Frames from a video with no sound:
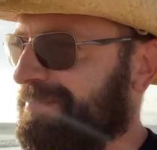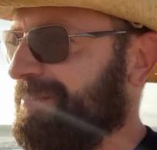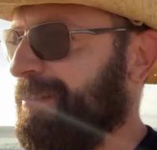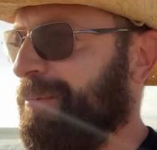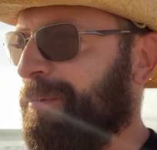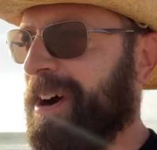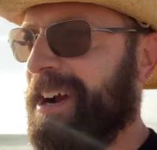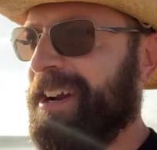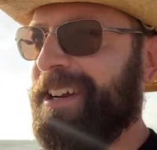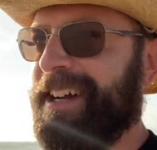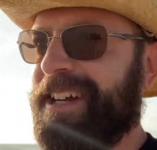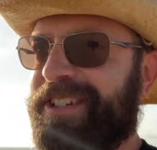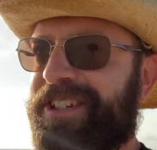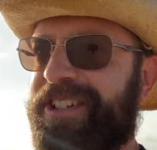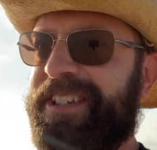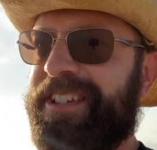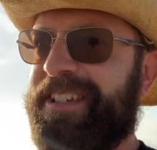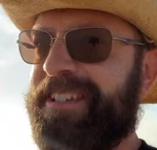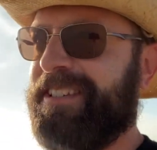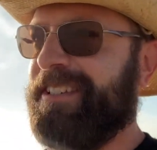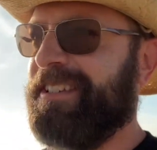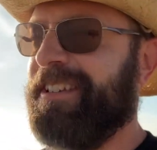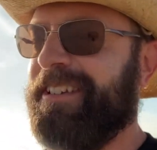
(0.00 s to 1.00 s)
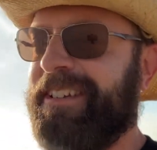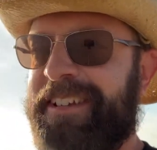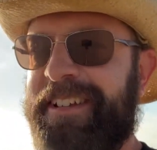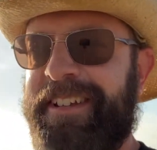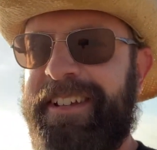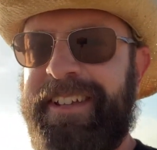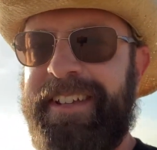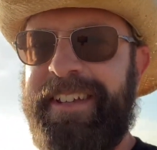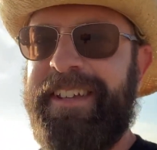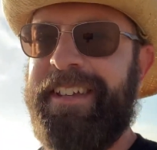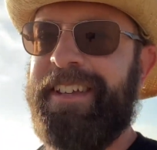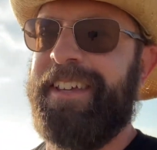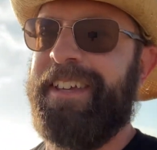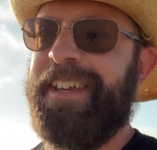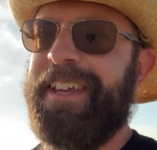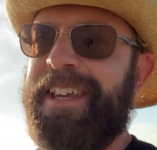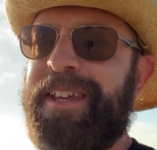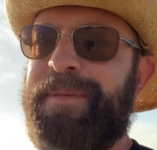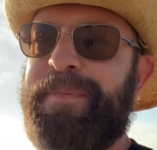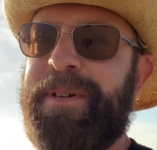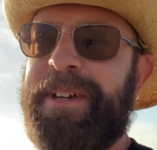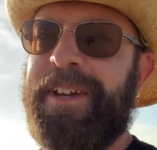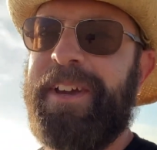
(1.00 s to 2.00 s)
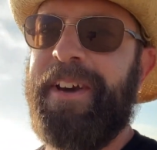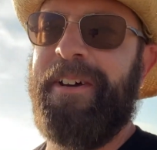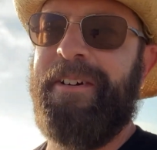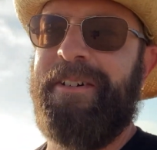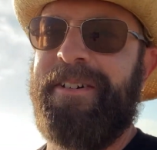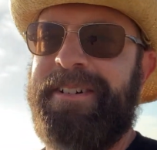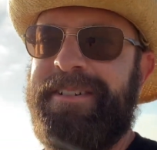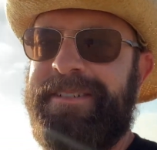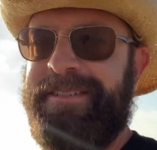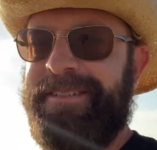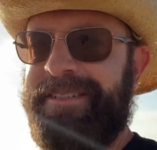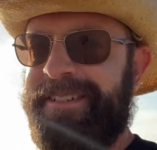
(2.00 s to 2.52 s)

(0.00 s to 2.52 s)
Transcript: Why not just keep it going?